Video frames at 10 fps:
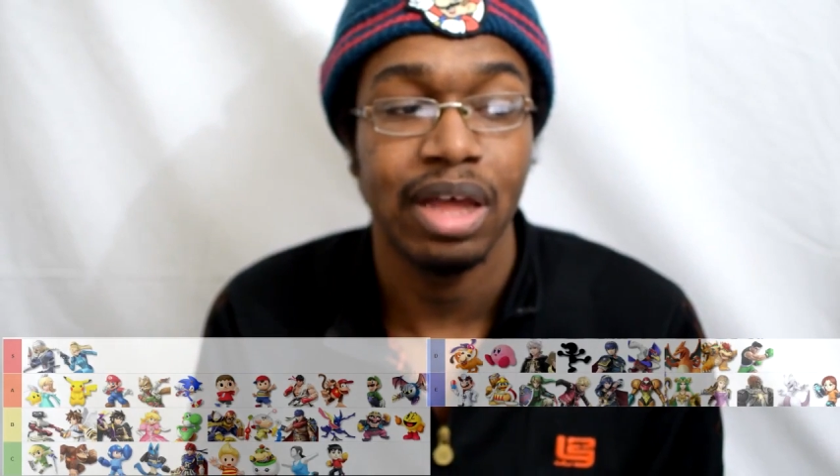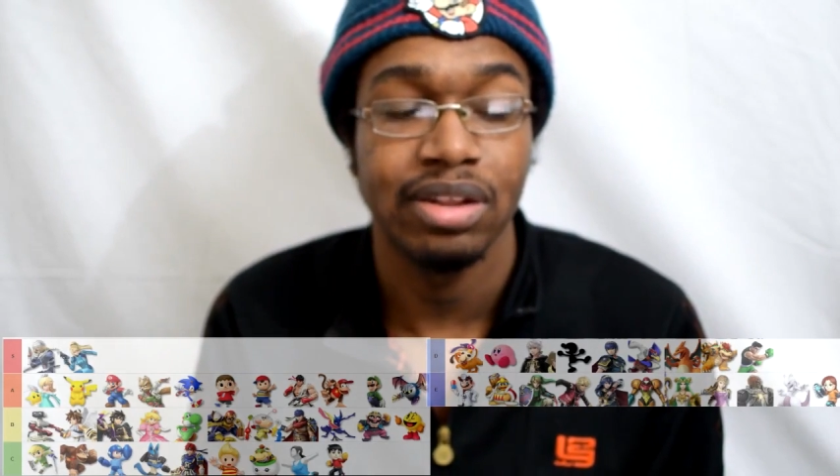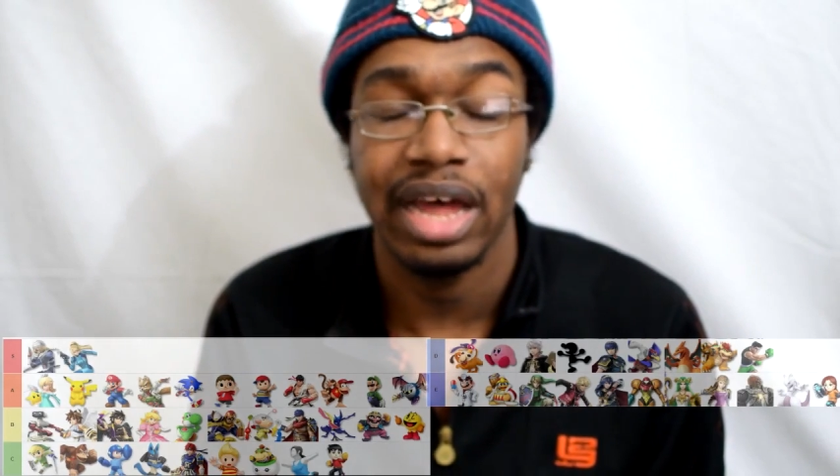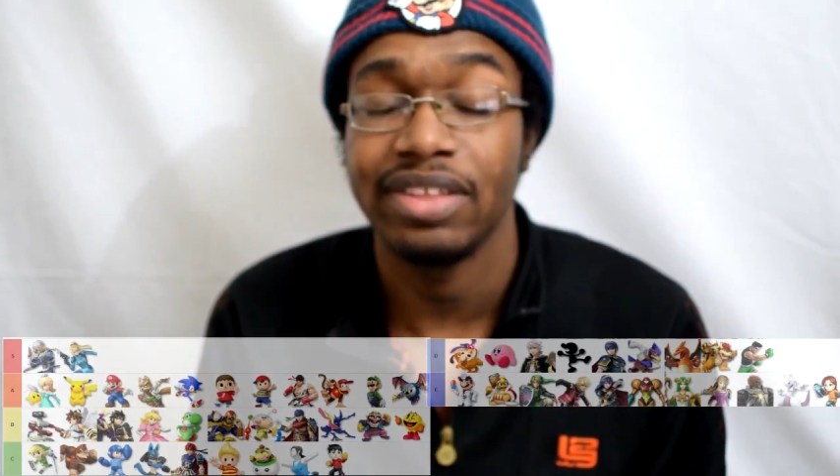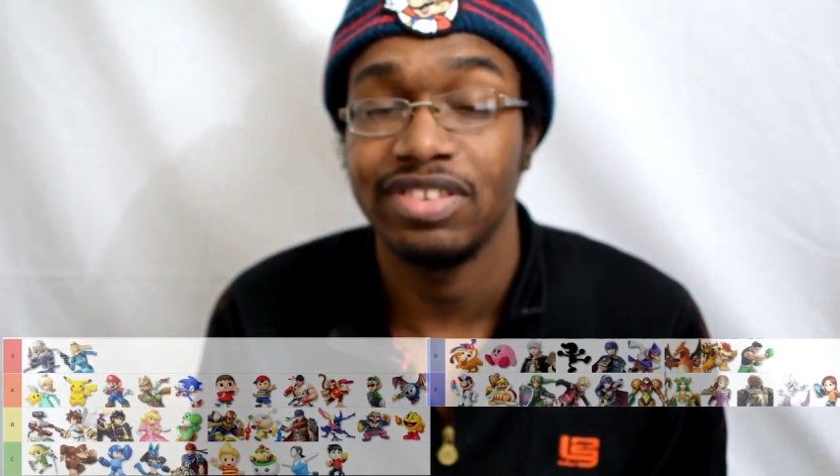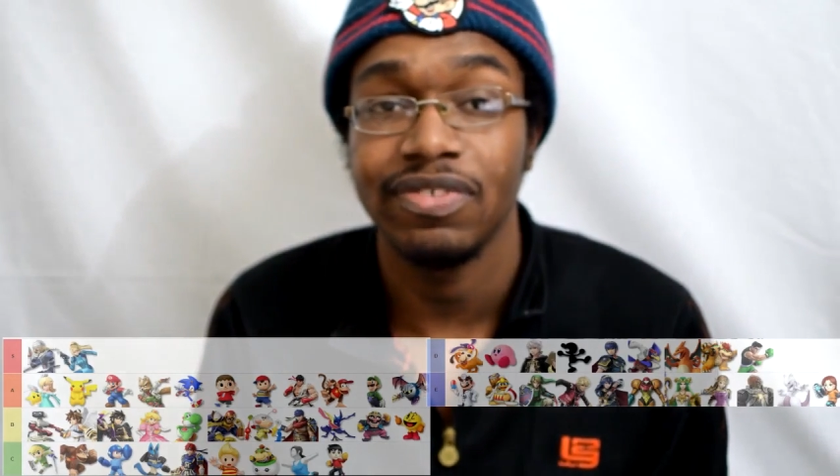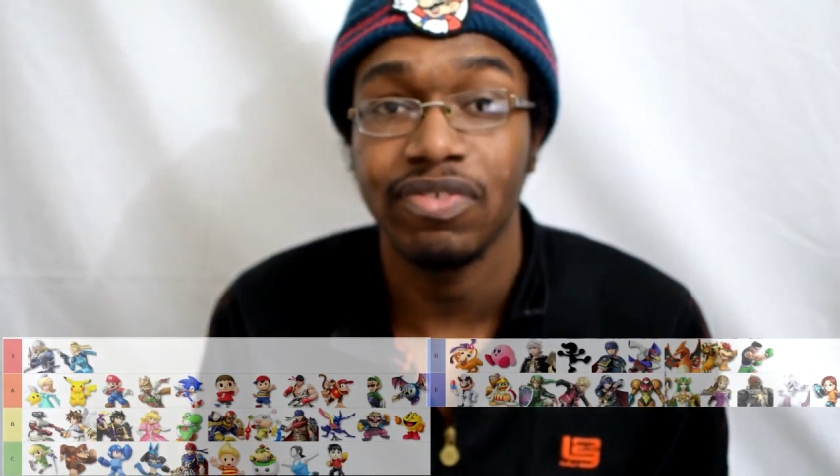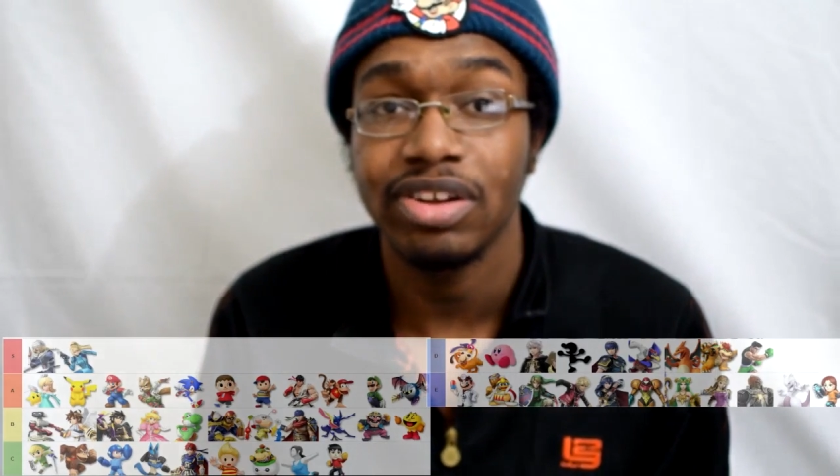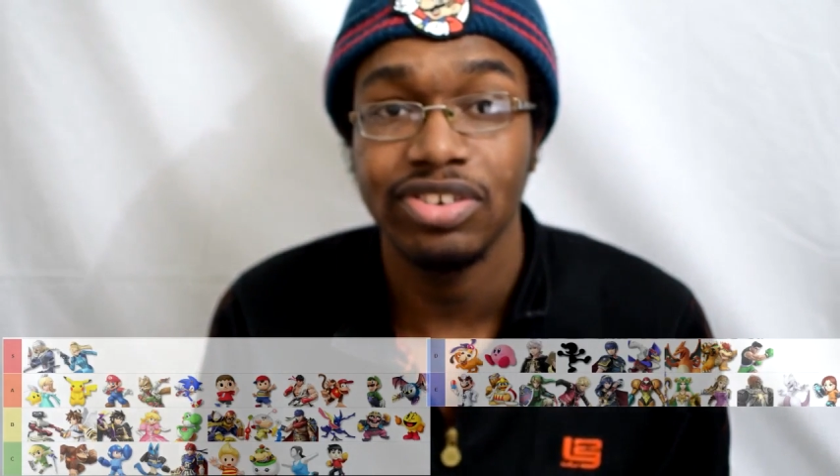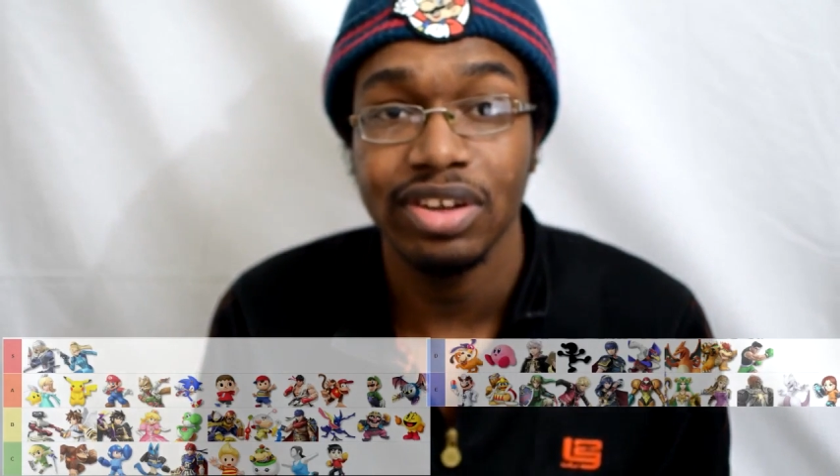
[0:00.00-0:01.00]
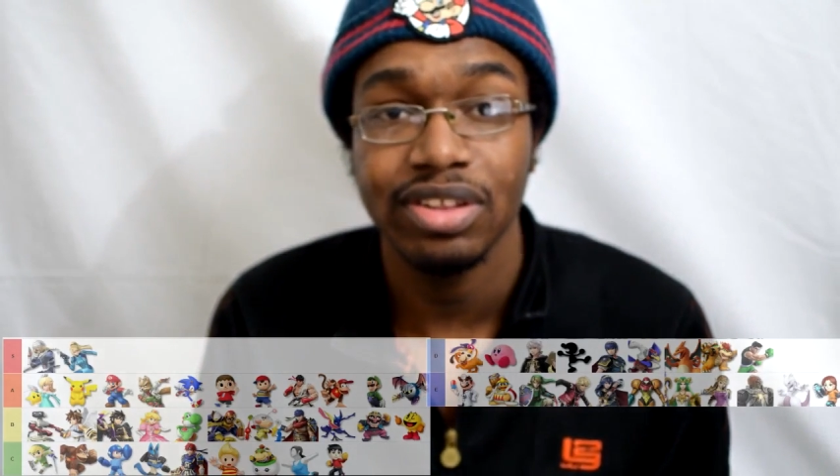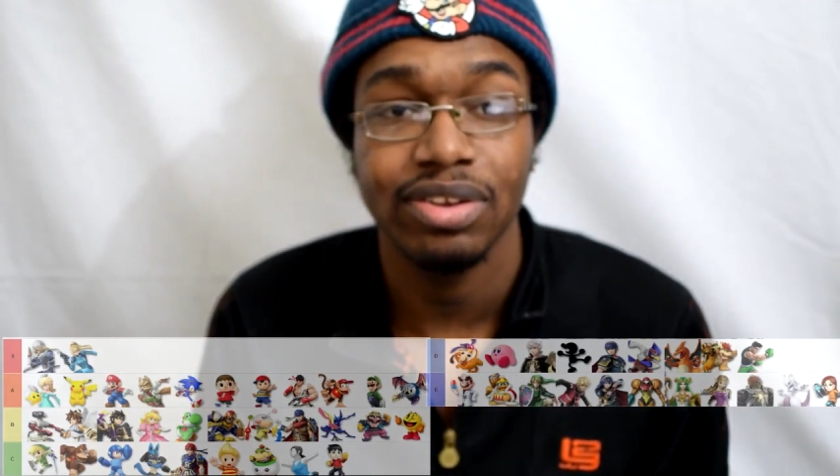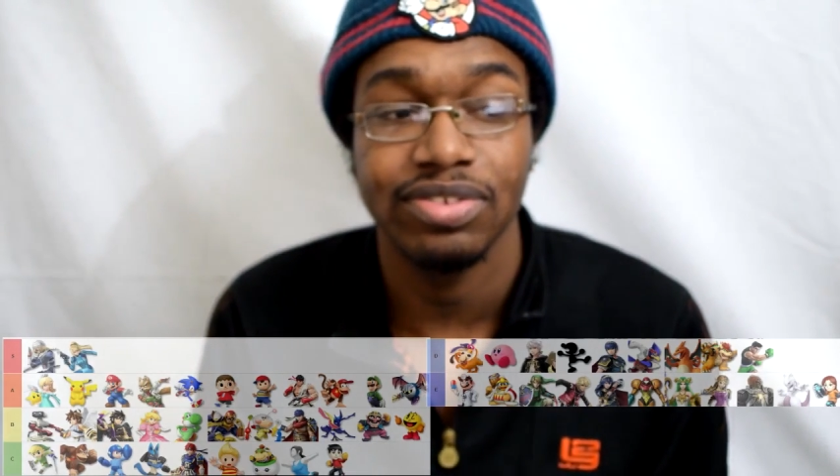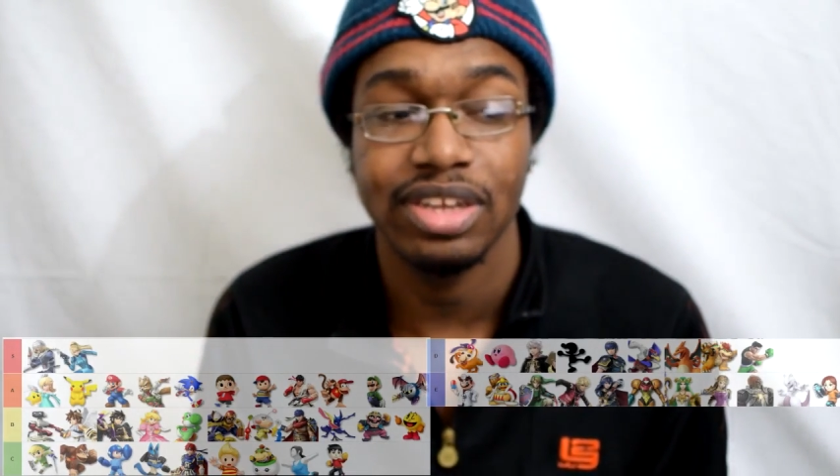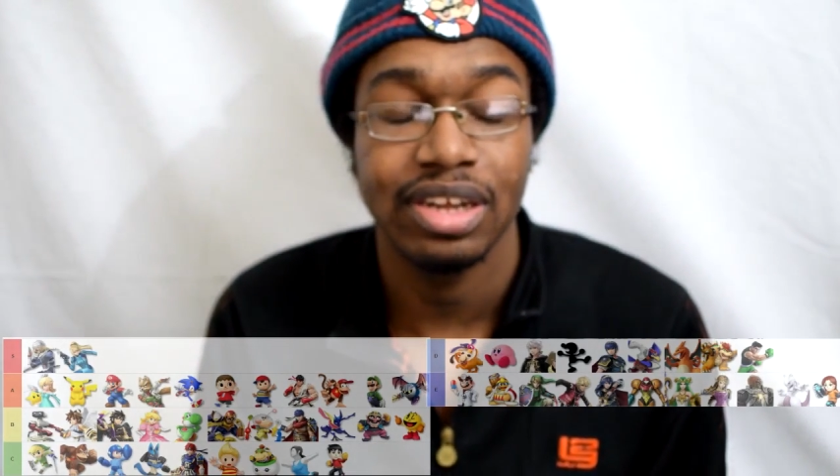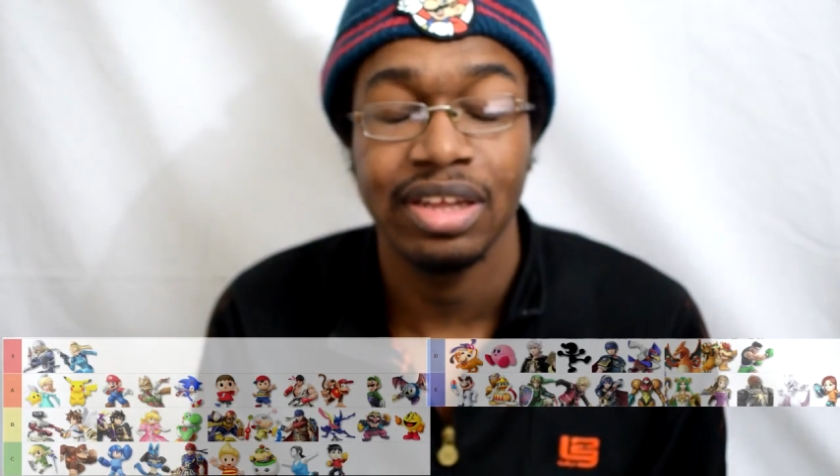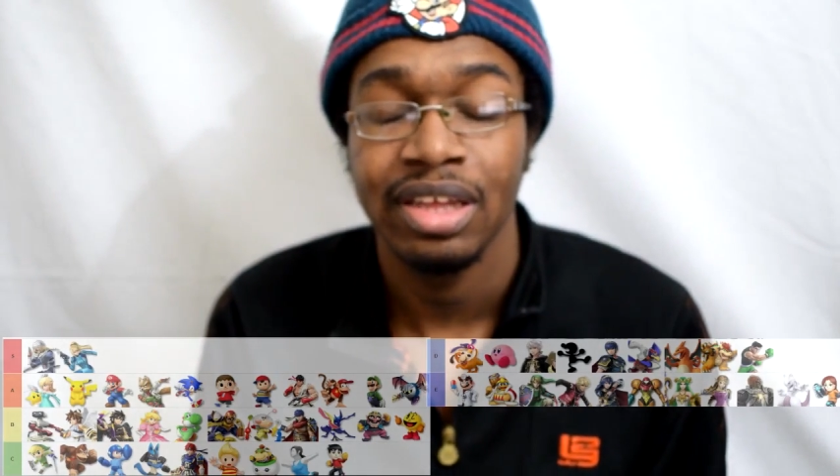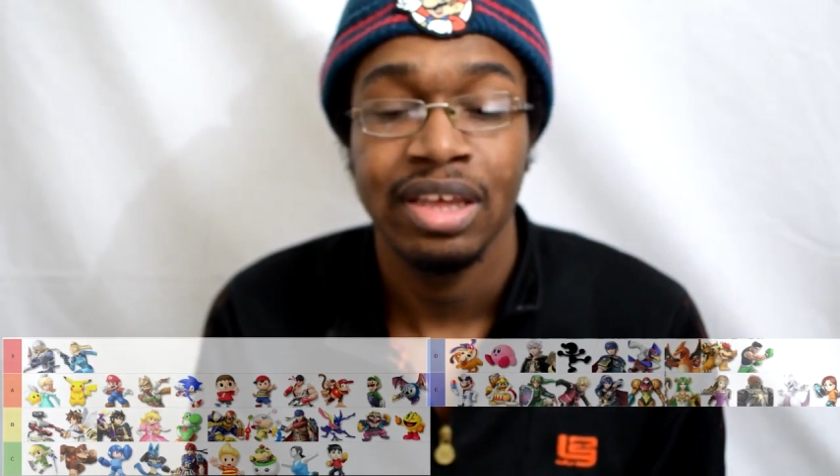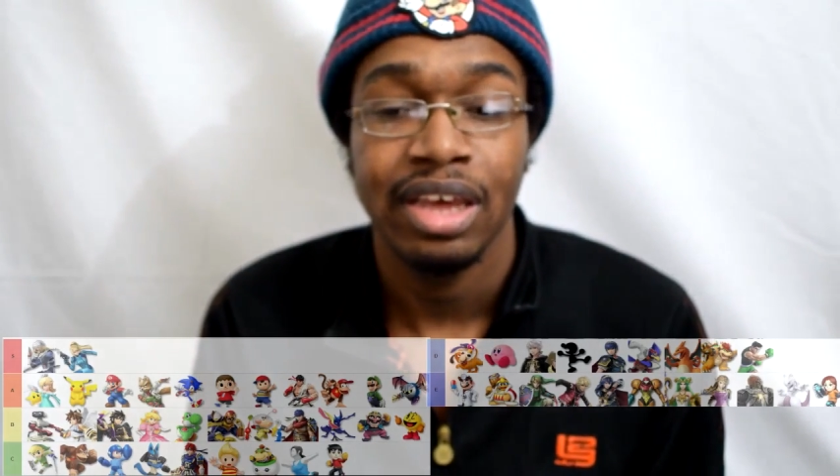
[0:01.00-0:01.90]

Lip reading: a lot safer on shield than Lucina,